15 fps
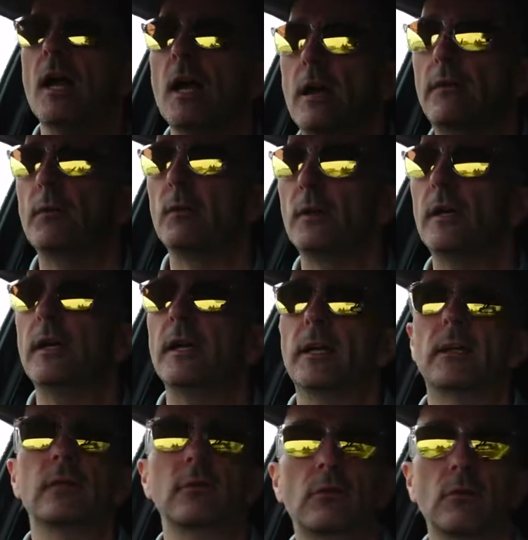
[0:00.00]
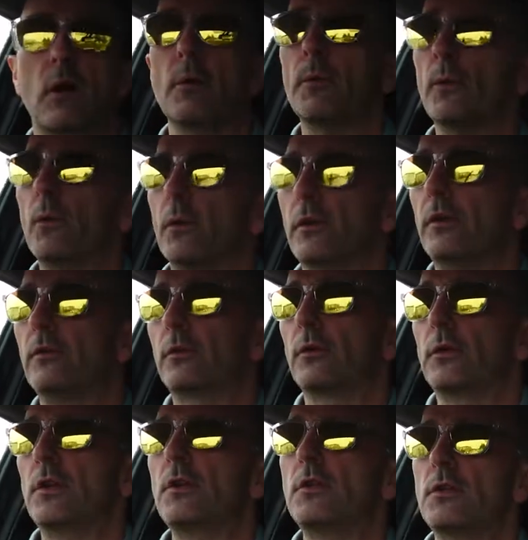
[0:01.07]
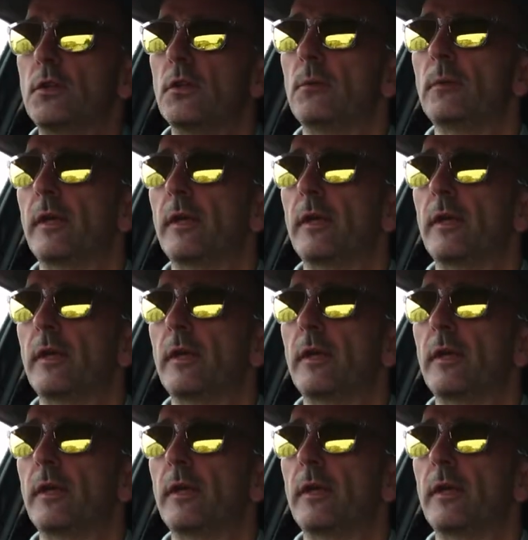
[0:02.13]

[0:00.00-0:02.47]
if you want to grow an audience on YouTube.